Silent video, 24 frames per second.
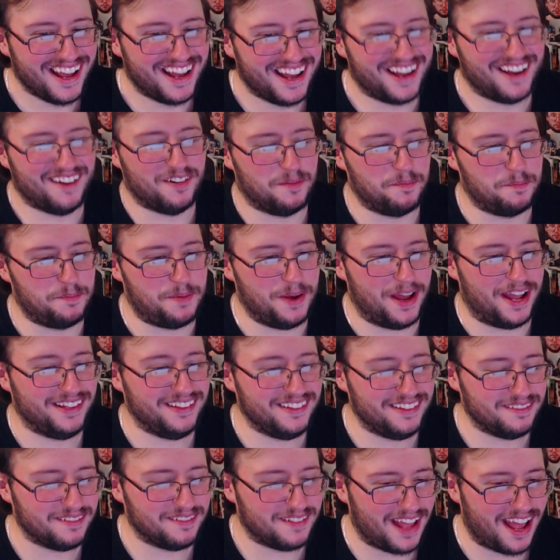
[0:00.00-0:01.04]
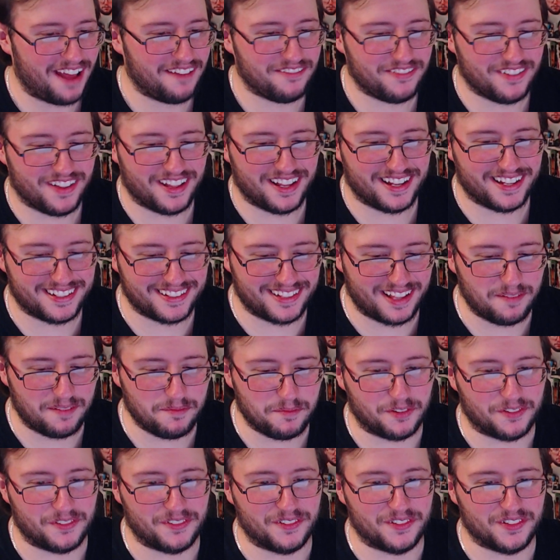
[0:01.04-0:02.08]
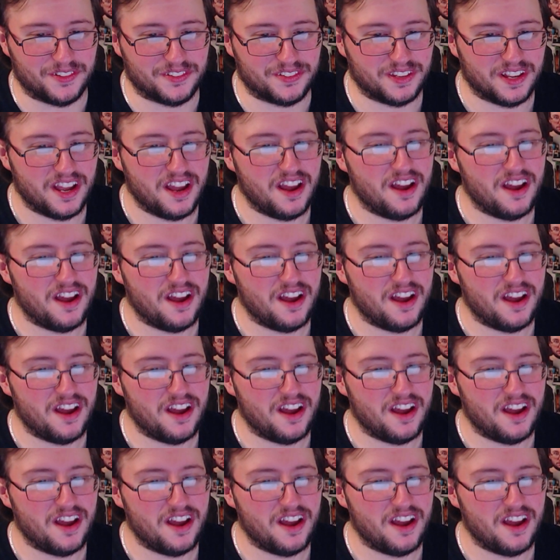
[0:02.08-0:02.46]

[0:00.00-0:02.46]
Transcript: with Ben Affleck. That movie was